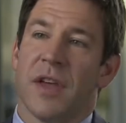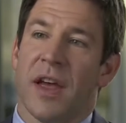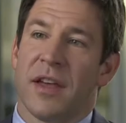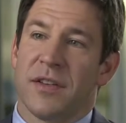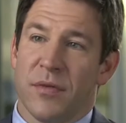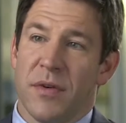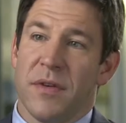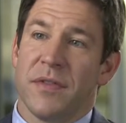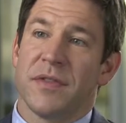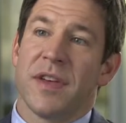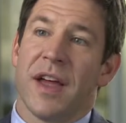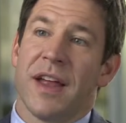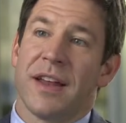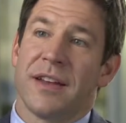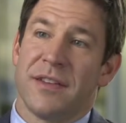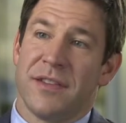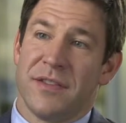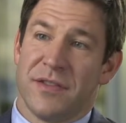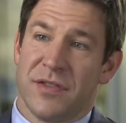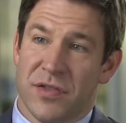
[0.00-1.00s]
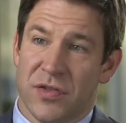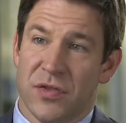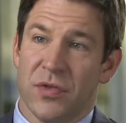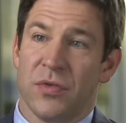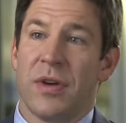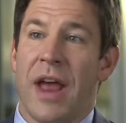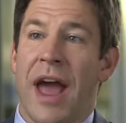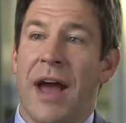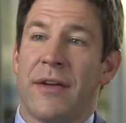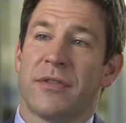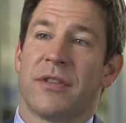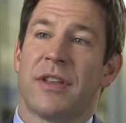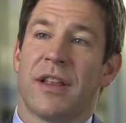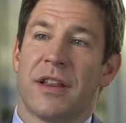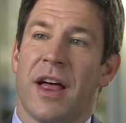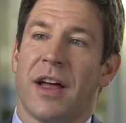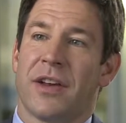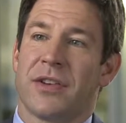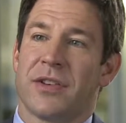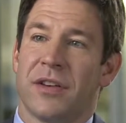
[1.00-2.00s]
As we've said soon after the
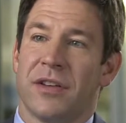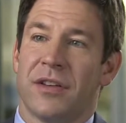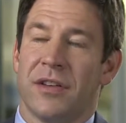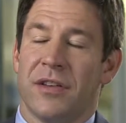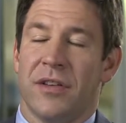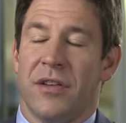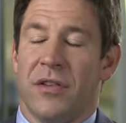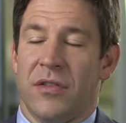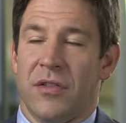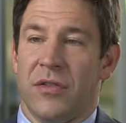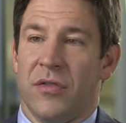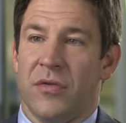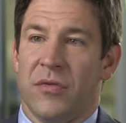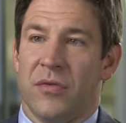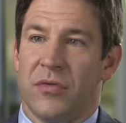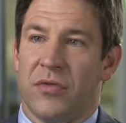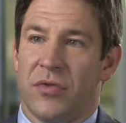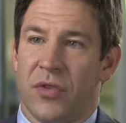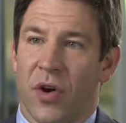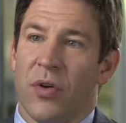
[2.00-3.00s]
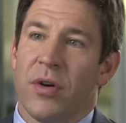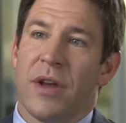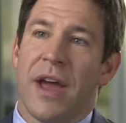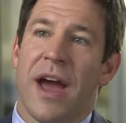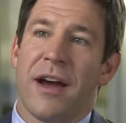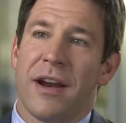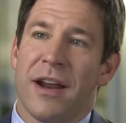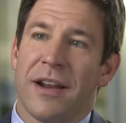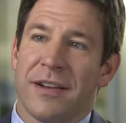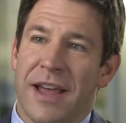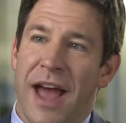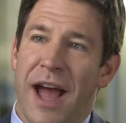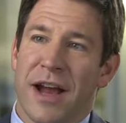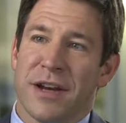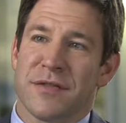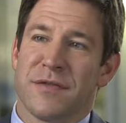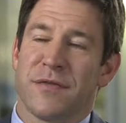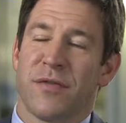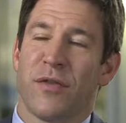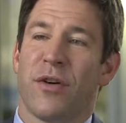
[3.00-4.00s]
election, don't count on
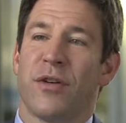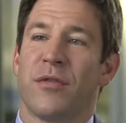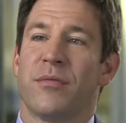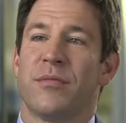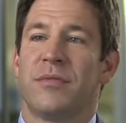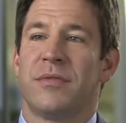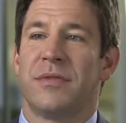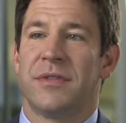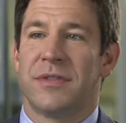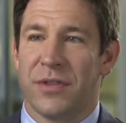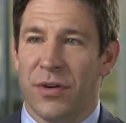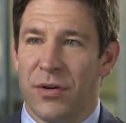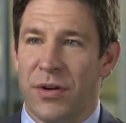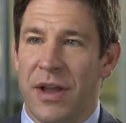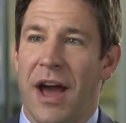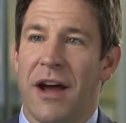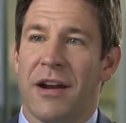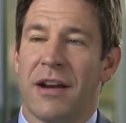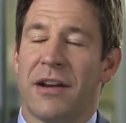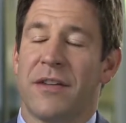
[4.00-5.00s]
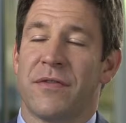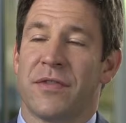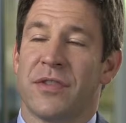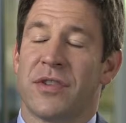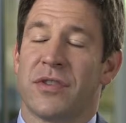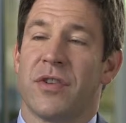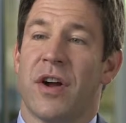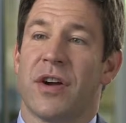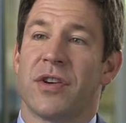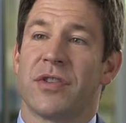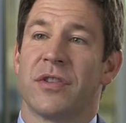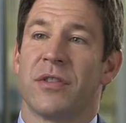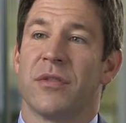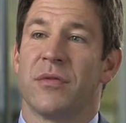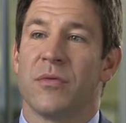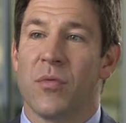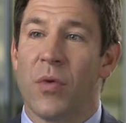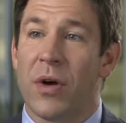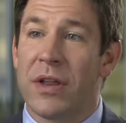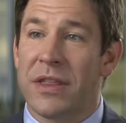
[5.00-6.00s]
tax reform, don't count on infrastructure.
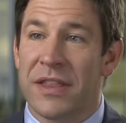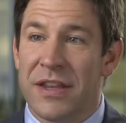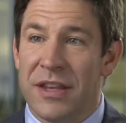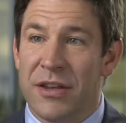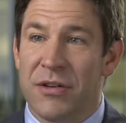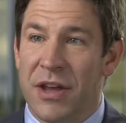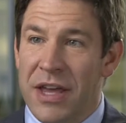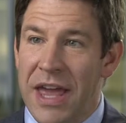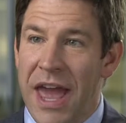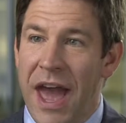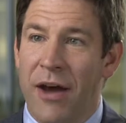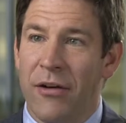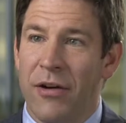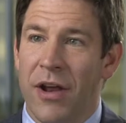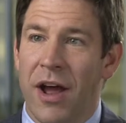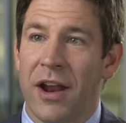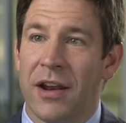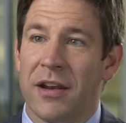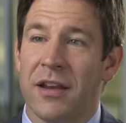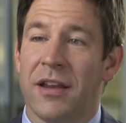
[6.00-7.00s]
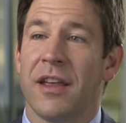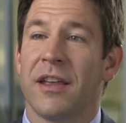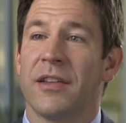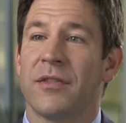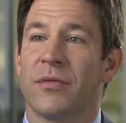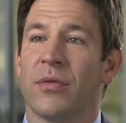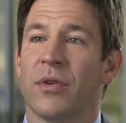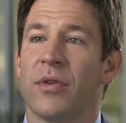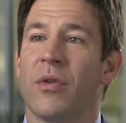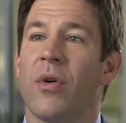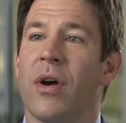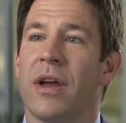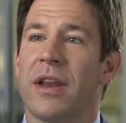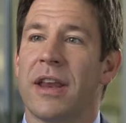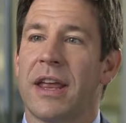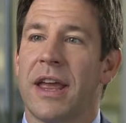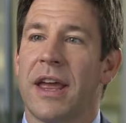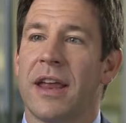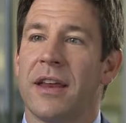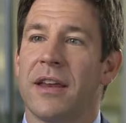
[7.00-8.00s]
One thing you can count on is we're going
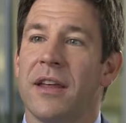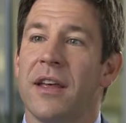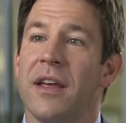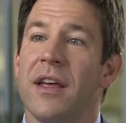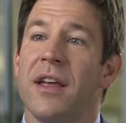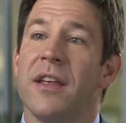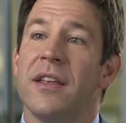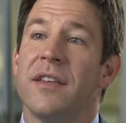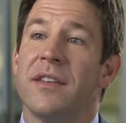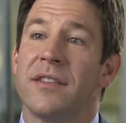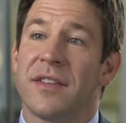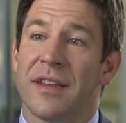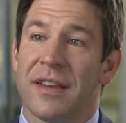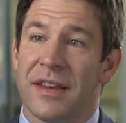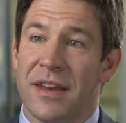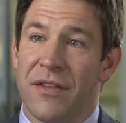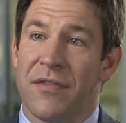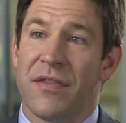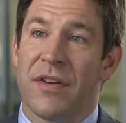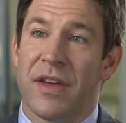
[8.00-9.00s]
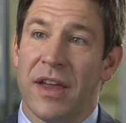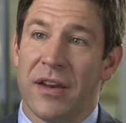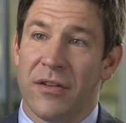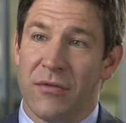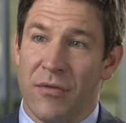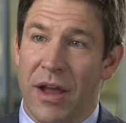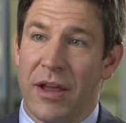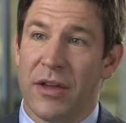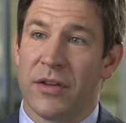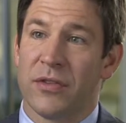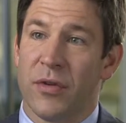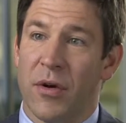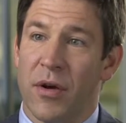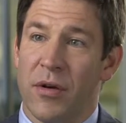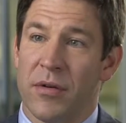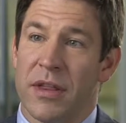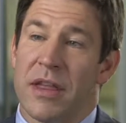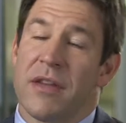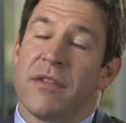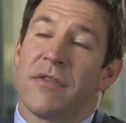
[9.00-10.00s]
to get significant regulatory
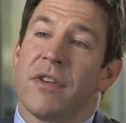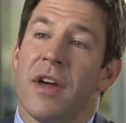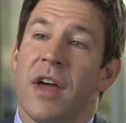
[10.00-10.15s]
relief.